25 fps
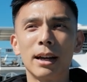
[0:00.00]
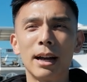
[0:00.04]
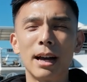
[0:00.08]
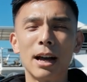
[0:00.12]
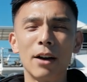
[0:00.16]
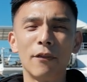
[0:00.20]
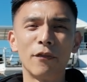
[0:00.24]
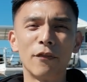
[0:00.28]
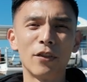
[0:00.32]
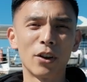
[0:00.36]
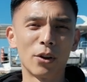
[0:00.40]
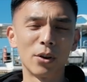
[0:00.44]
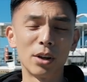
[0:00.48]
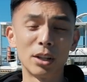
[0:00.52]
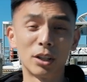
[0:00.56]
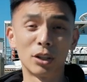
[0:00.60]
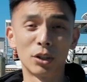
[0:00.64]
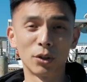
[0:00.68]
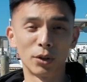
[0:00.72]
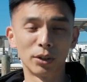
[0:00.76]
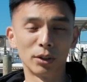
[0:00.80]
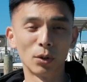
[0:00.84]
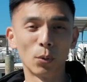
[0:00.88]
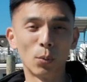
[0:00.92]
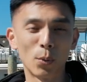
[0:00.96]
uh, ferries
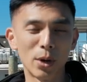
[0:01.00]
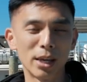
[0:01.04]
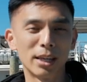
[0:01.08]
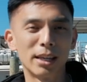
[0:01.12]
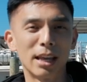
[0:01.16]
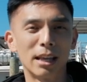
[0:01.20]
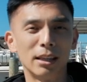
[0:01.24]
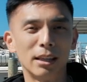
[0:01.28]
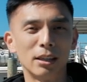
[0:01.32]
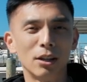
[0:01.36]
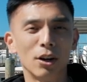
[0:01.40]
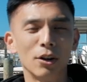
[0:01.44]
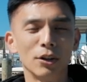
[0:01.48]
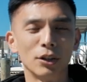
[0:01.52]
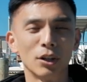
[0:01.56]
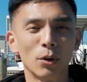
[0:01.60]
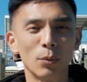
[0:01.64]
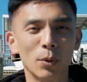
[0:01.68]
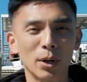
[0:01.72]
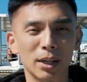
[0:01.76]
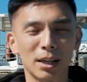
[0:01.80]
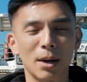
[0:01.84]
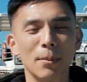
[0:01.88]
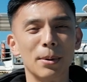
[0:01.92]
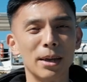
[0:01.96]
during the weekend though, so
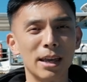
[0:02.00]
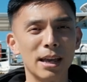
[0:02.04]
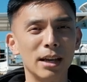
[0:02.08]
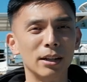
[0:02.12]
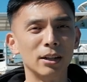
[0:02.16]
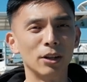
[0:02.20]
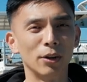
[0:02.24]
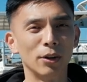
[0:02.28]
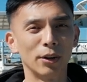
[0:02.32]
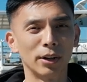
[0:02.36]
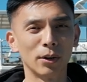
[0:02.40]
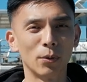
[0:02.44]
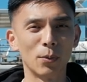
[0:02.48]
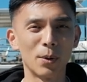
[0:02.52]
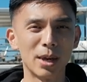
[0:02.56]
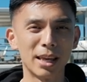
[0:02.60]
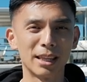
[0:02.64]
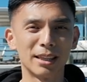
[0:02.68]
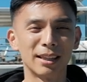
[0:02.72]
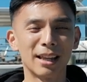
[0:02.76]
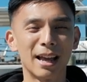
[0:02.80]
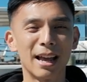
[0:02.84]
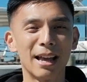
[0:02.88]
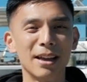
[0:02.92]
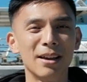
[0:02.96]
we're coming here during
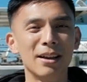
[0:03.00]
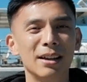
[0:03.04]
weekday.